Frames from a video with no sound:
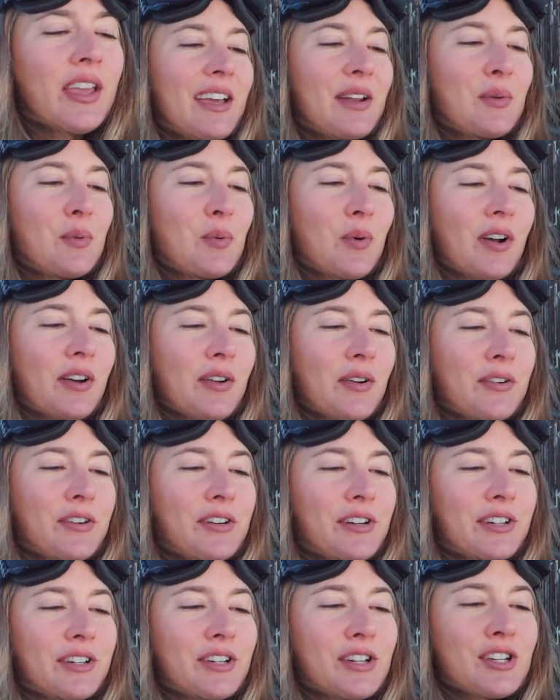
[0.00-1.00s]
In what
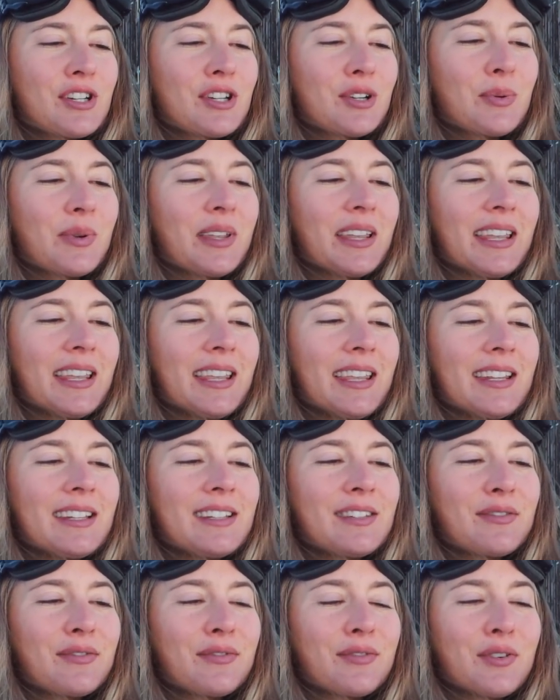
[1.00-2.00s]
order should we
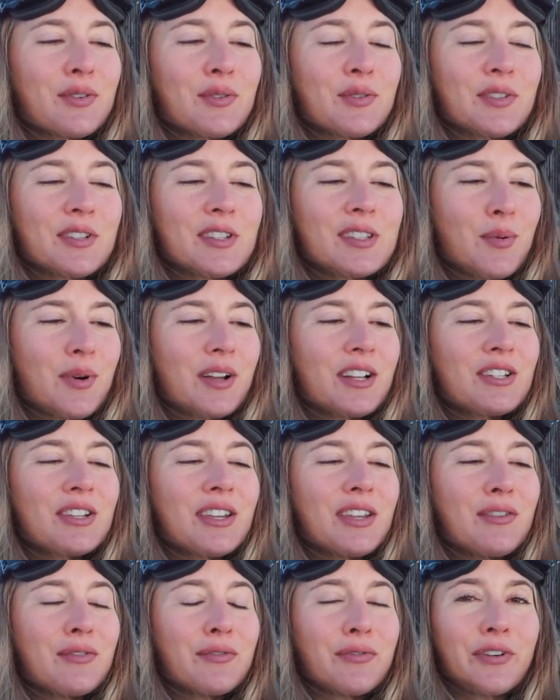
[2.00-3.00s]
eat food? What to
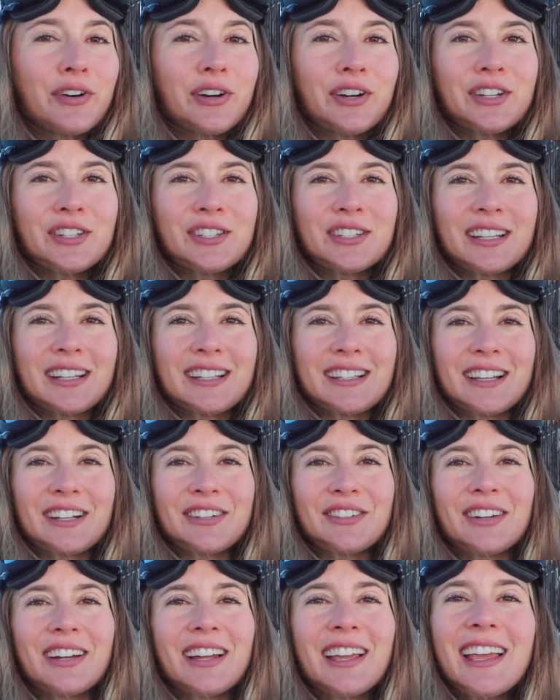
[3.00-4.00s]
eat first,
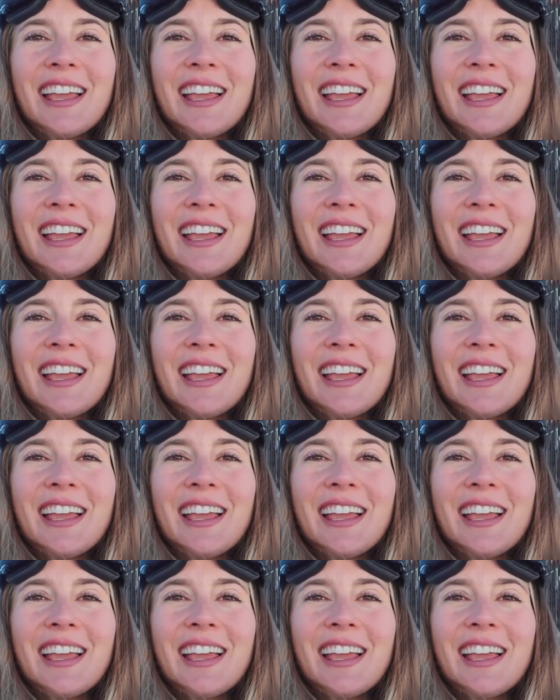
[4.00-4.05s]
etc.